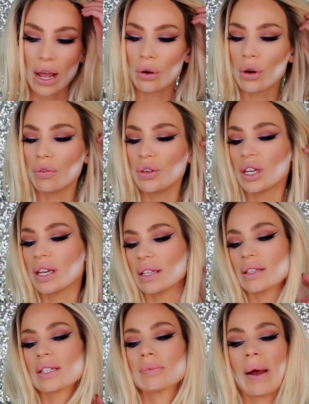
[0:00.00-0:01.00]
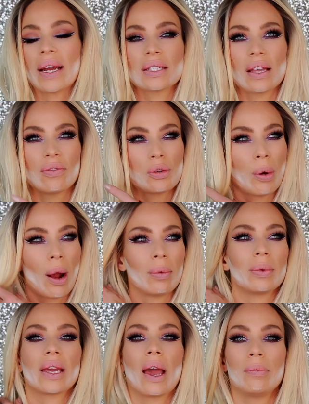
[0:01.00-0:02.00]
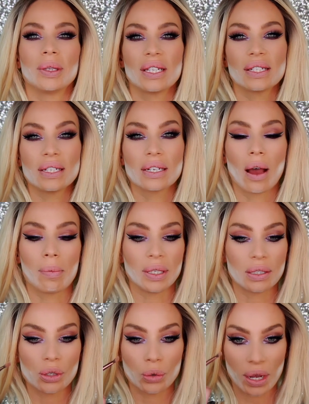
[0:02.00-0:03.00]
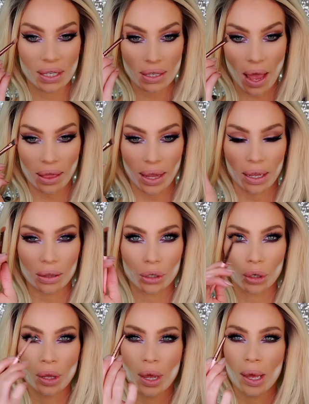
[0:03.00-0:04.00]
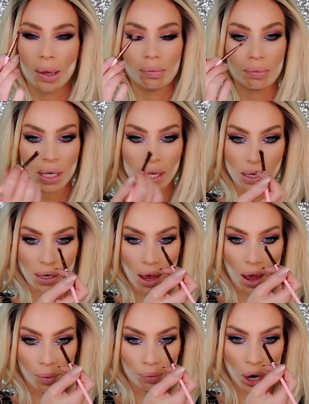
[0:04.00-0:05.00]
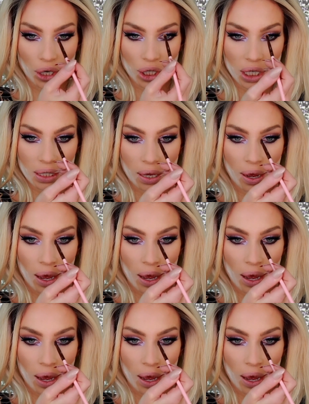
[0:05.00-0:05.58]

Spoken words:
I don't know if you can get this by itself, you probably can, but this did come into a set, like a little mini brushes.